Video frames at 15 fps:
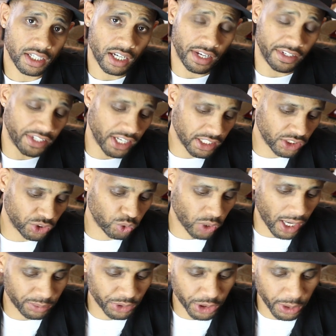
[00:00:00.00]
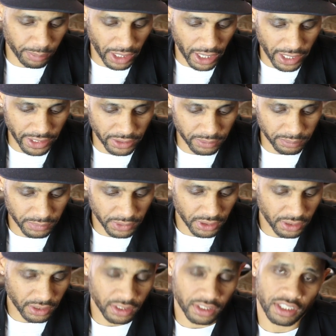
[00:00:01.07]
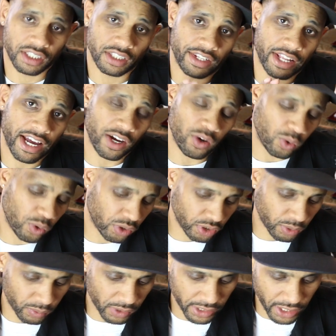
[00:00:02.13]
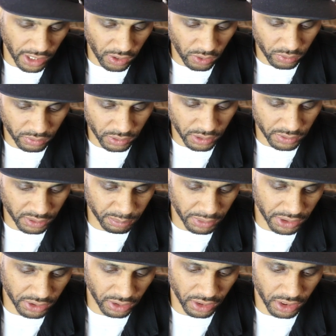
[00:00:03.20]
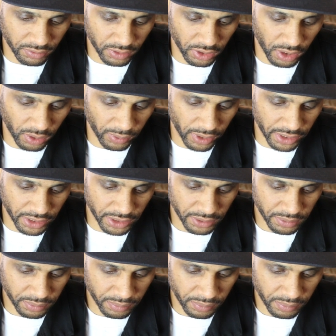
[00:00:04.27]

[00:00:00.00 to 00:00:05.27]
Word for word: another drop ship item. That order went out. It's been delivered already